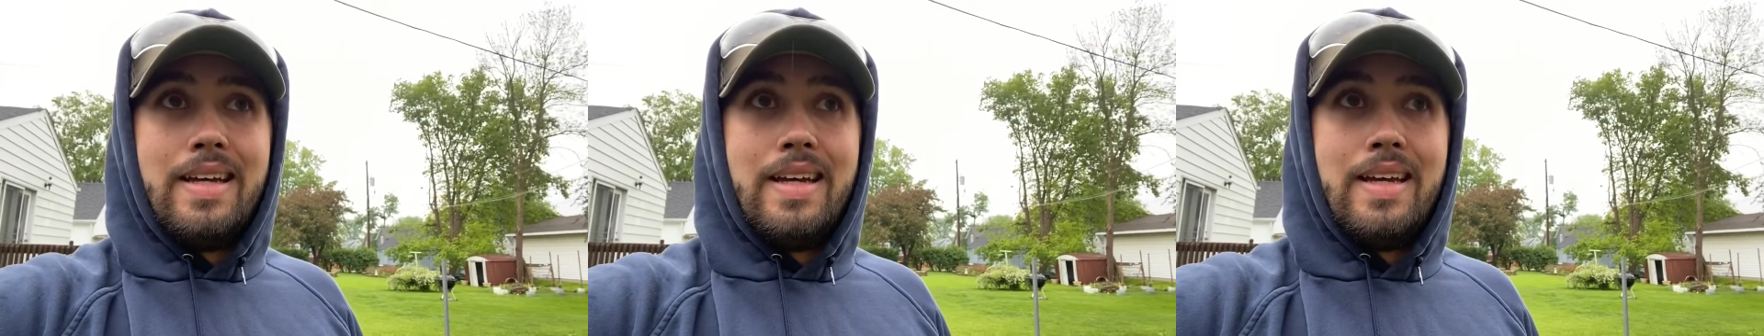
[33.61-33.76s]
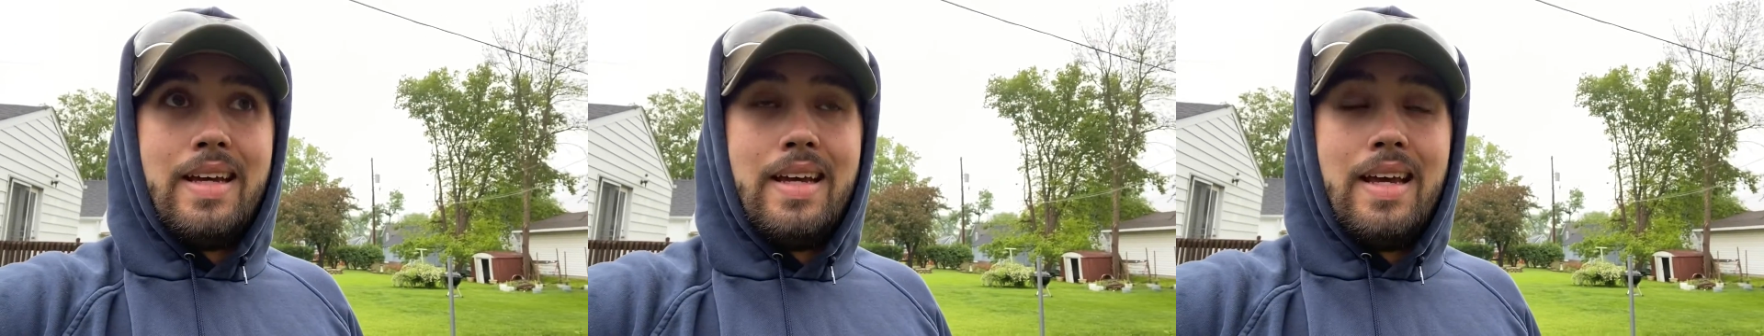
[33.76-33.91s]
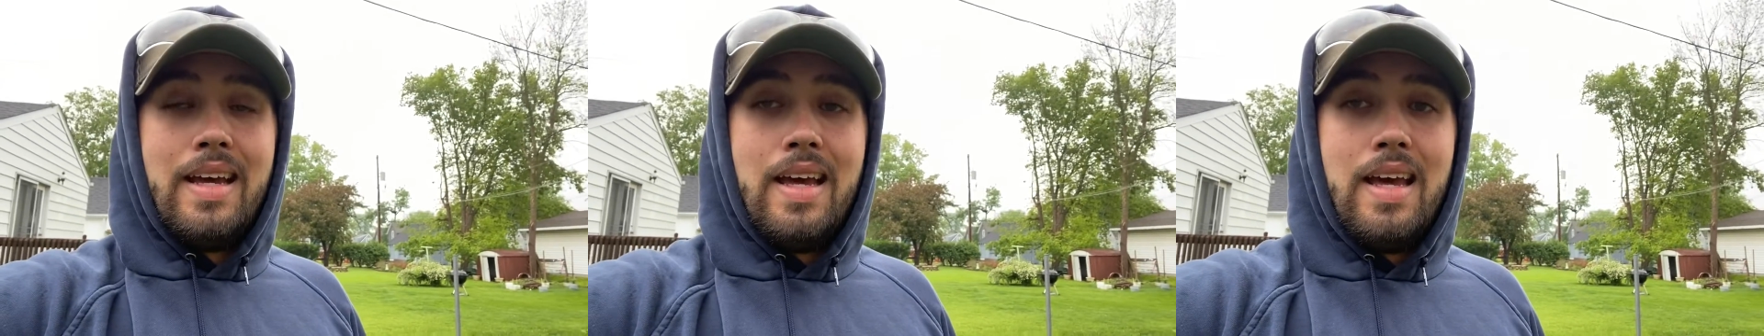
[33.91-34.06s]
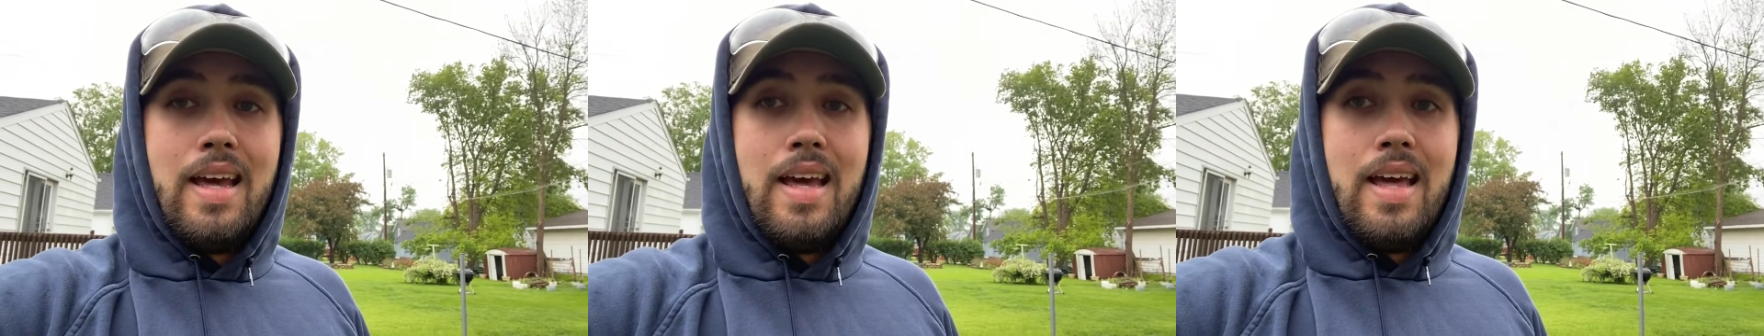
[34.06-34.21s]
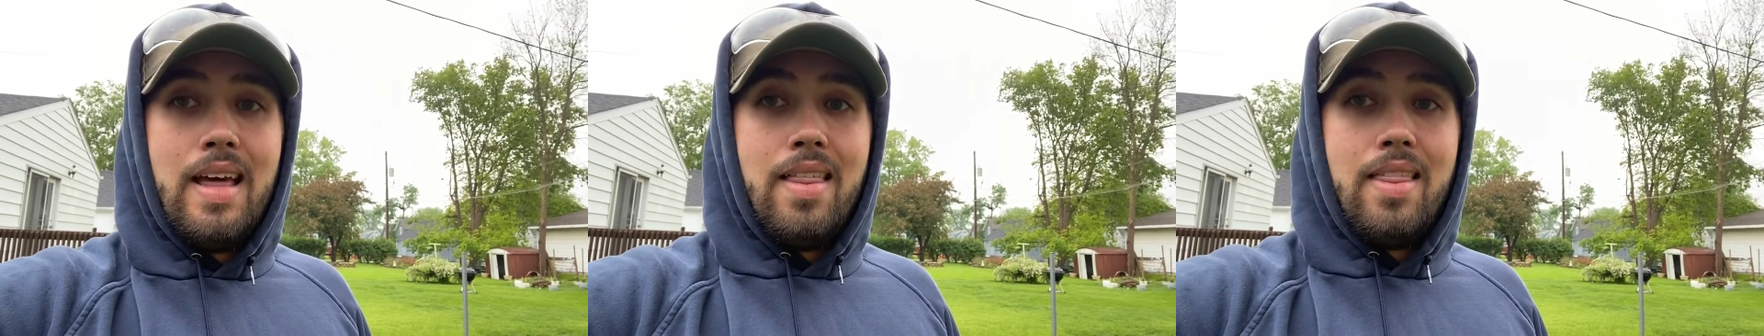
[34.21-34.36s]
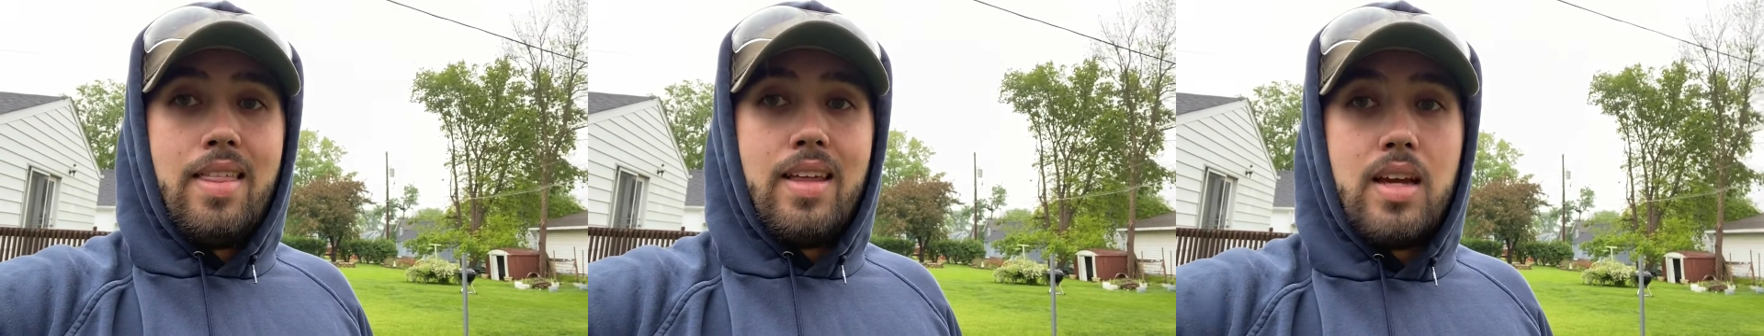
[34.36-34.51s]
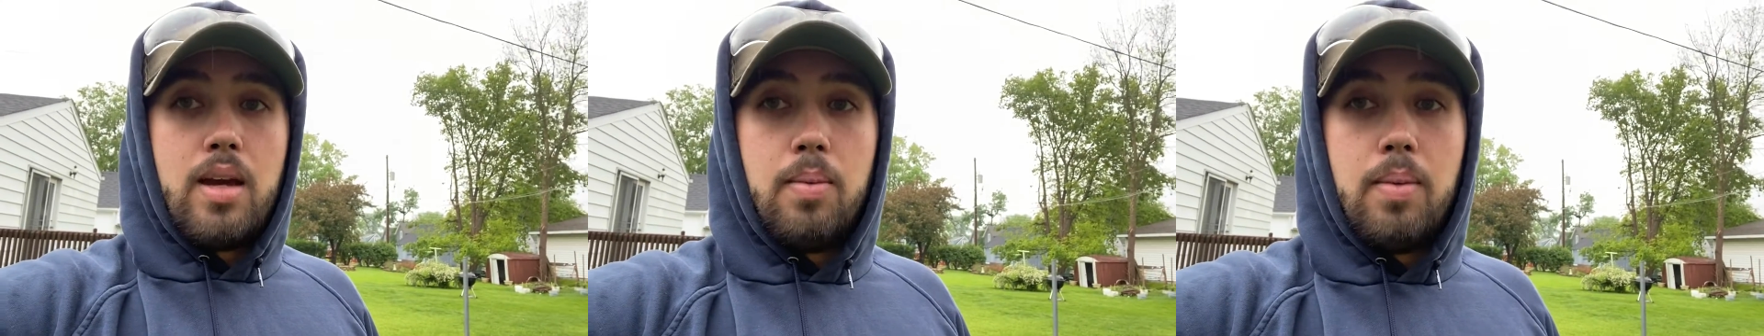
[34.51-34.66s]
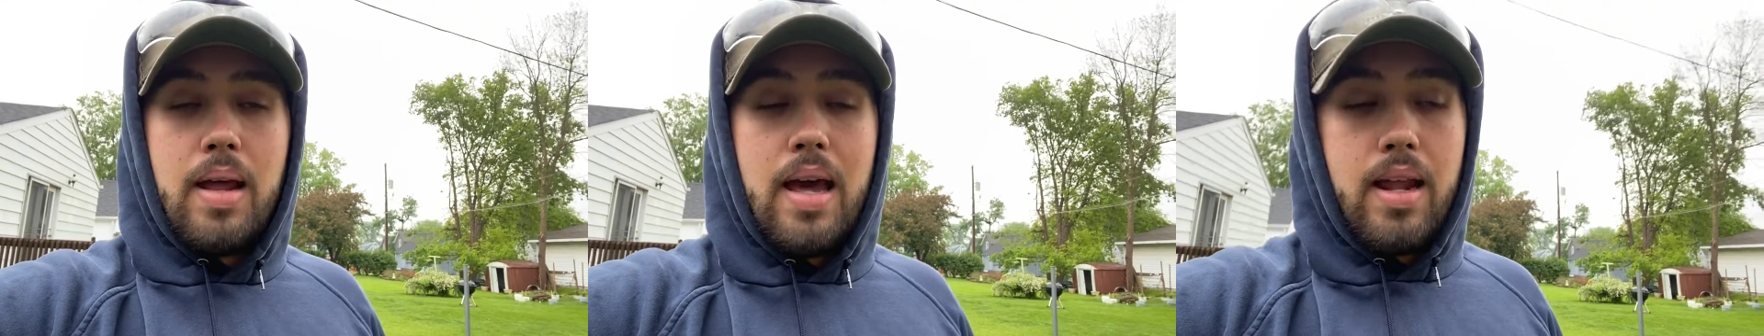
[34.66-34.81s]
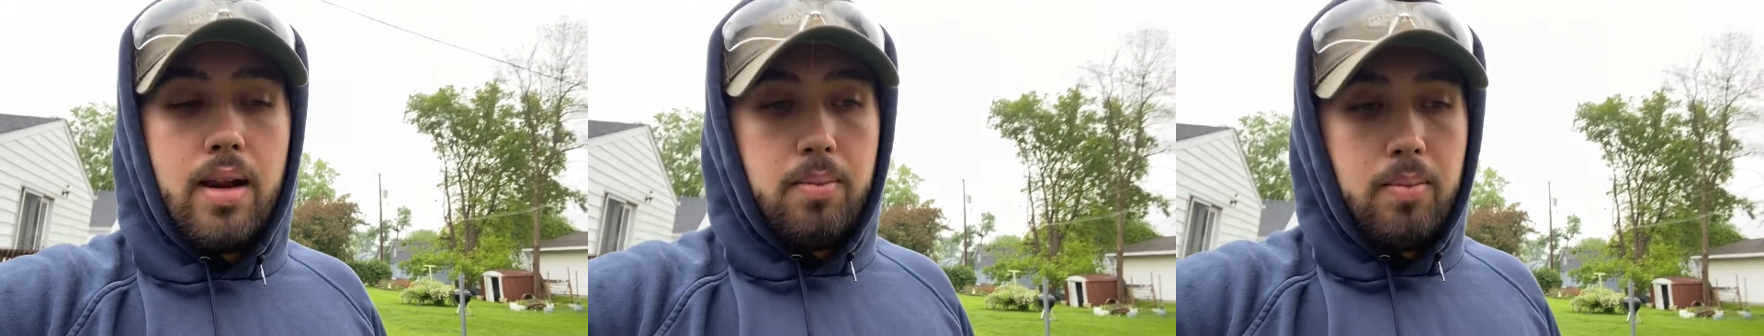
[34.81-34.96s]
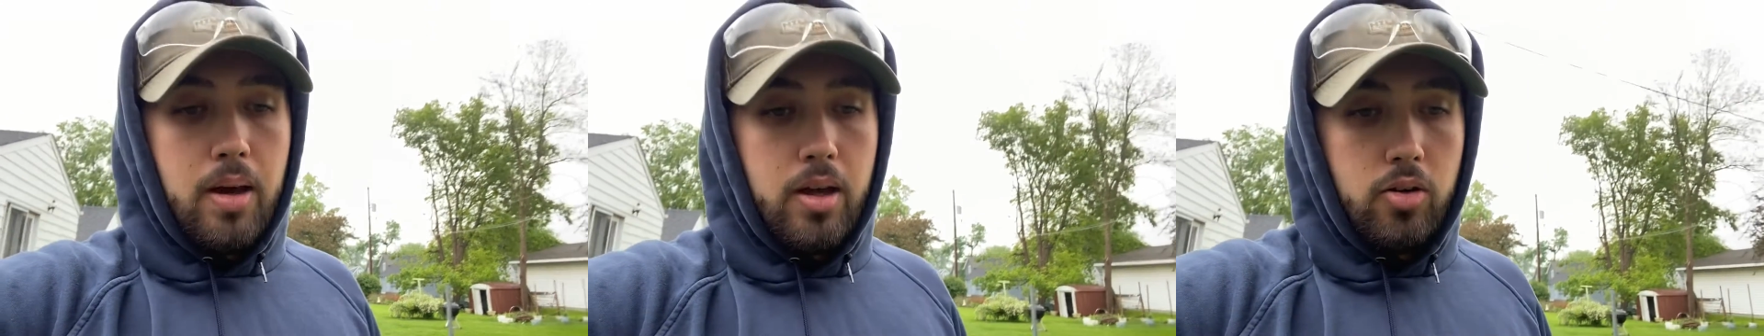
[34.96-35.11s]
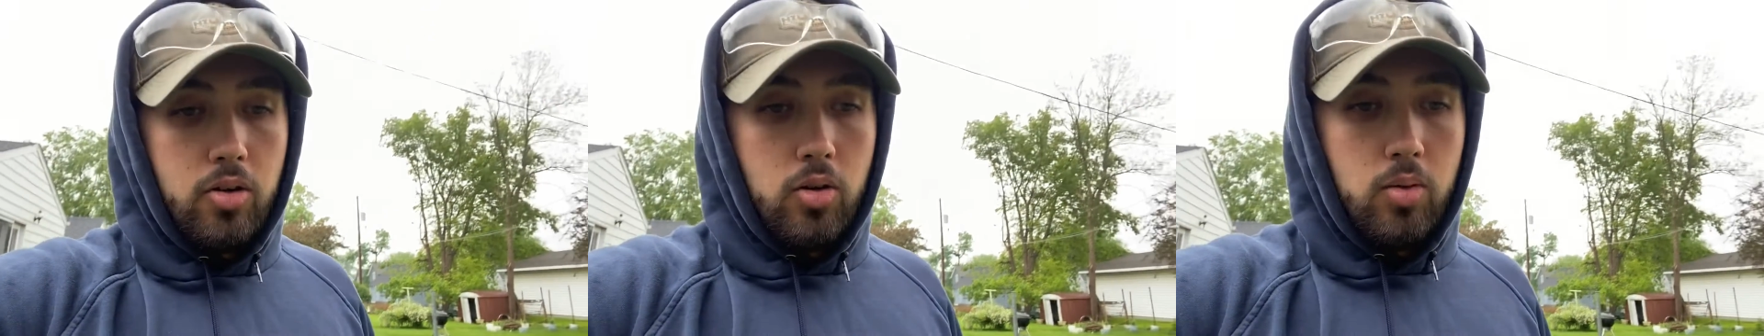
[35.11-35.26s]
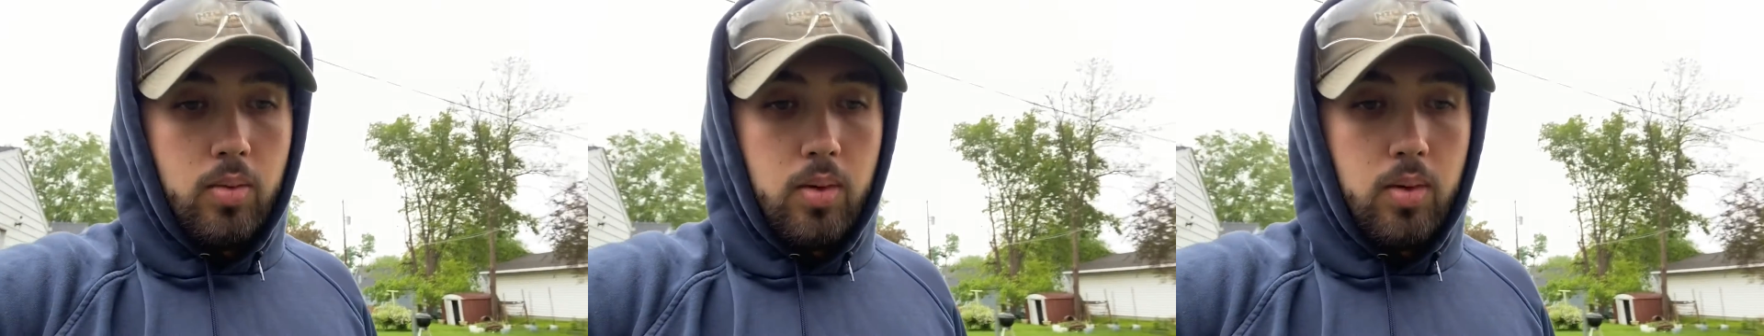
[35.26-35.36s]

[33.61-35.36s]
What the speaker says: I think I'm gonna add a bedroom